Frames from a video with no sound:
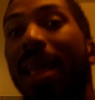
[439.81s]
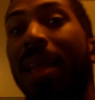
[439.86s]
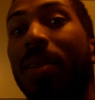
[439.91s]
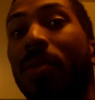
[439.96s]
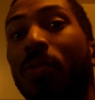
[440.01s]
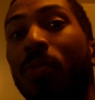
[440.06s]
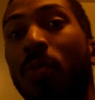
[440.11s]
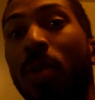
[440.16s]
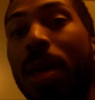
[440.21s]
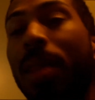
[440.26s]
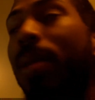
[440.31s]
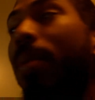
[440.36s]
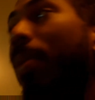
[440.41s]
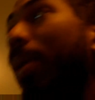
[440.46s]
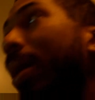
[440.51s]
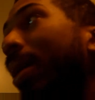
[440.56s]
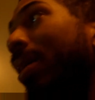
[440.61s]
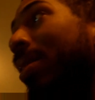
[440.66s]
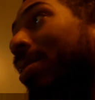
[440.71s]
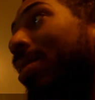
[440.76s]
like, really,
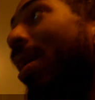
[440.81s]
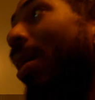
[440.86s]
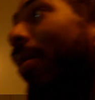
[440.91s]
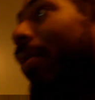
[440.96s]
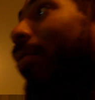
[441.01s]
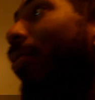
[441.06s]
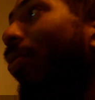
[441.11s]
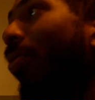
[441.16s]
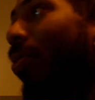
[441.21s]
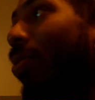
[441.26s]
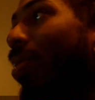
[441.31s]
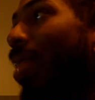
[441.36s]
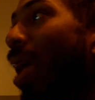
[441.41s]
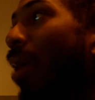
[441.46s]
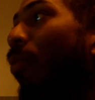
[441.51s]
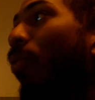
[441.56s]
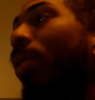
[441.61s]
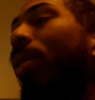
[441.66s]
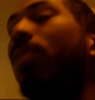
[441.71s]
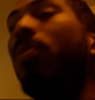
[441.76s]
because they
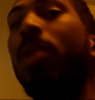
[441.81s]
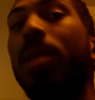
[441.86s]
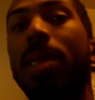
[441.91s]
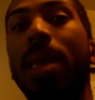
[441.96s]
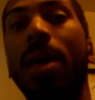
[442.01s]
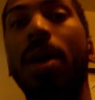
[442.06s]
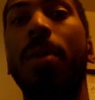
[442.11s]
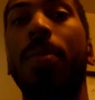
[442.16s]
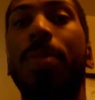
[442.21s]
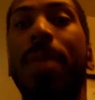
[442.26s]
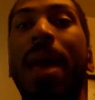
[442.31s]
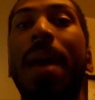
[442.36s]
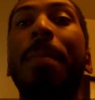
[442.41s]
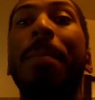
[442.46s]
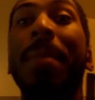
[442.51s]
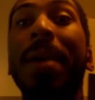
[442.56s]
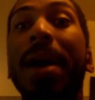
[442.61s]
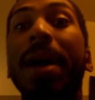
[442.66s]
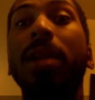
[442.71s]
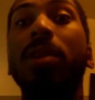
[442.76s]
really want to help
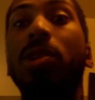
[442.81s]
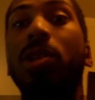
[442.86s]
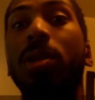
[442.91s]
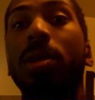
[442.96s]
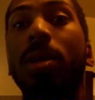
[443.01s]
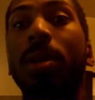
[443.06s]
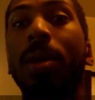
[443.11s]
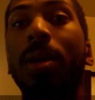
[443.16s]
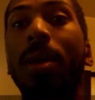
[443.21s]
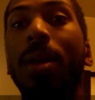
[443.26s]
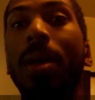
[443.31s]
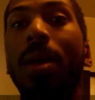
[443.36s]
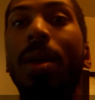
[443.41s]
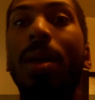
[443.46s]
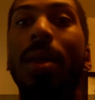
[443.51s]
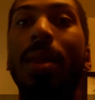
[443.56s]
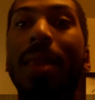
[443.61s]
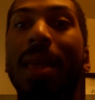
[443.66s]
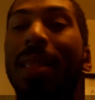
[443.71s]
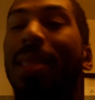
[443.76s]
that much,
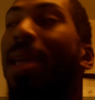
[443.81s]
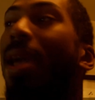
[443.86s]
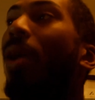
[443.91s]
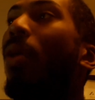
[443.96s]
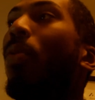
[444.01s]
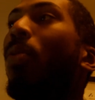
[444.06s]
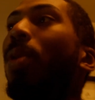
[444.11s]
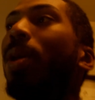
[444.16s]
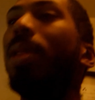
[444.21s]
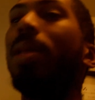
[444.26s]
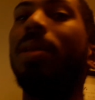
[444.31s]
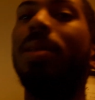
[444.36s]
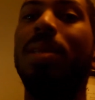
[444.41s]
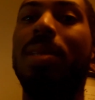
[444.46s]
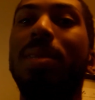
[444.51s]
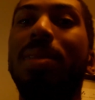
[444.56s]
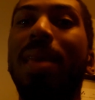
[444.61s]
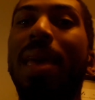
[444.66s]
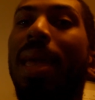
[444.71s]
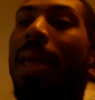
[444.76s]
that they're willing
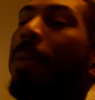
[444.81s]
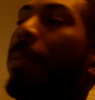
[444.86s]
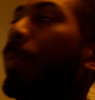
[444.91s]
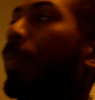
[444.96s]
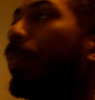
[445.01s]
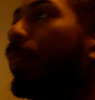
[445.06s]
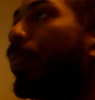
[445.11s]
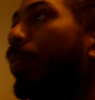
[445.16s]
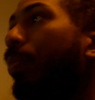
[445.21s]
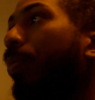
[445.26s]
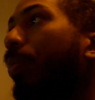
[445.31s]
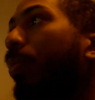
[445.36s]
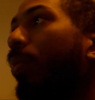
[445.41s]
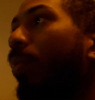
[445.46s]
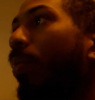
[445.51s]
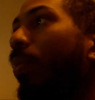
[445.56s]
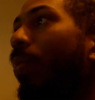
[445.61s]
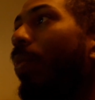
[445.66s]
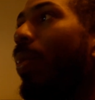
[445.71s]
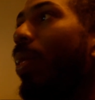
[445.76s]
to say,
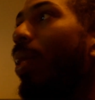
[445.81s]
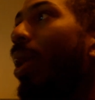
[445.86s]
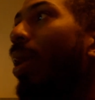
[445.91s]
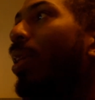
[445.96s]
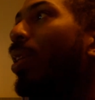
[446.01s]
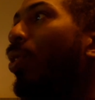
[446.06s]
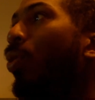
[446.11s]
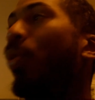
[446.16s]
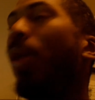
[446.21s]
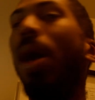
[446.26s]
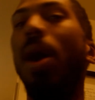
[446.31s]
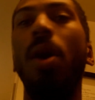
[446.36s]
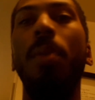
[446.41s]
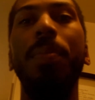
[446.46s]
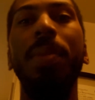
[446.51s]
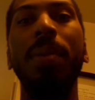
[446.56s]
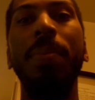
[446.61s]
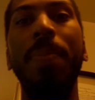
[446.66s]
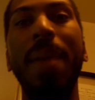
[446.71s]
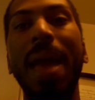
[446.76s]
you
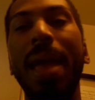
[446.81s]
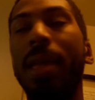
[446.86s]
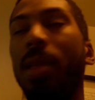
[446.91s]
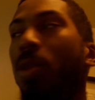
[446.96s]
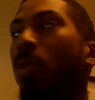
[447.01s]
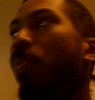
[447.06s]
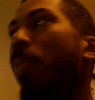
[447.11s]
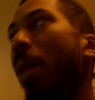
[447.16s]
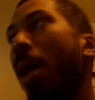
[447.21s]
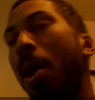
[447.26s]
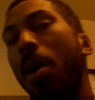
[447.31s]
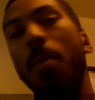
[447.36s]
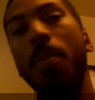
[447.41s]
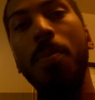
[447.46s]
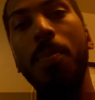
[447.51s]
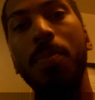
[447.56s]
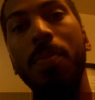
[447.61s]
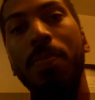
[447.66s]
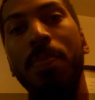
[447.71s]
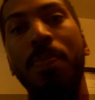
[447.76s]
help
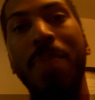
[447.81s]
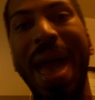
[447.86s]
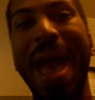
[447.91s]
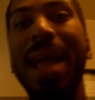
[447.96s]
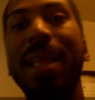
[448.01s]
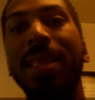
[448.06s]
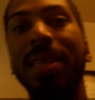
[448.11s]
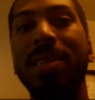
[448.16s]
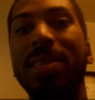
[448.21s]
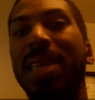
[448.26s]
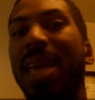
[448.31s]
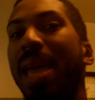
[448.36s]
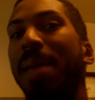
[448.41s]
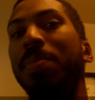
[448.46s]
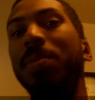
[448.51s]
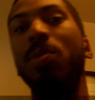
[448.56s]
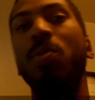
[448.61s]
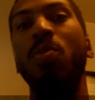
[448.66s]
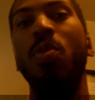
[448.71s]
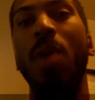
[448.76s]
back this
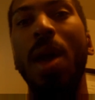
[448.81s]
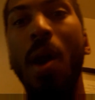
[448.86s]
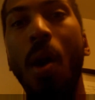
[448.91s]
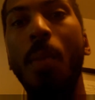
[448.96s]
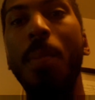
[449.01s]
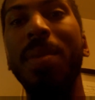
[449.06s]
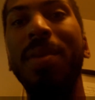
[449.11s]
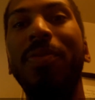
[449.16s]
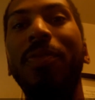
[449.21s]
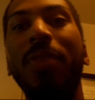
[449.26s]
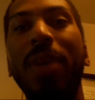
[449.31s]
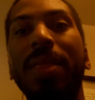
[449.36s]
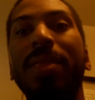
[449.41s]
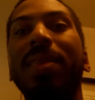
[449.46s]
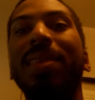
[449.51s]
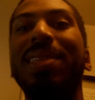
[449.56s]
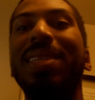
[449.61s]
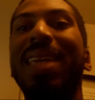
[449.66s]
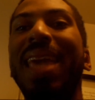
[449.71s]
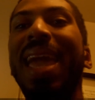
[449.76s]
game, you help me
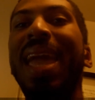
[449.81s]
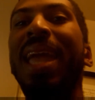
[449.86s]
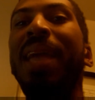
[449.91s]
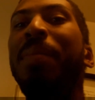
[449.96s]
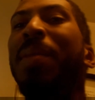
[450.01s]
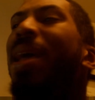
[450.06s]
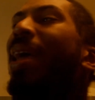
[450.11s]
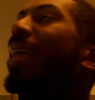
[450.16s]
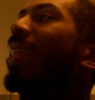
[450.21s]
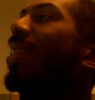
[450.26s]
fund this game,